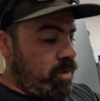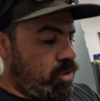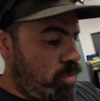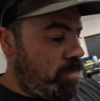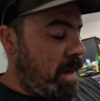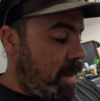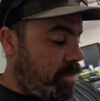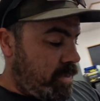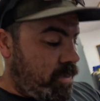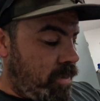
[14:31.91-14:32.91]
but I should be
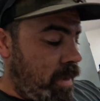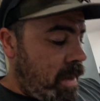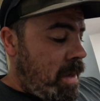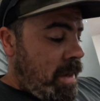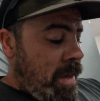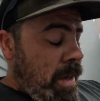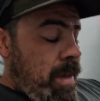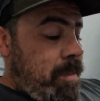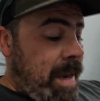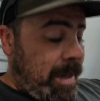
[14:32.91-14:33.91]
able to.
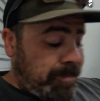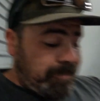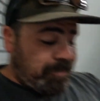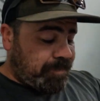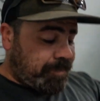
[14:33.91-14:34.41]
But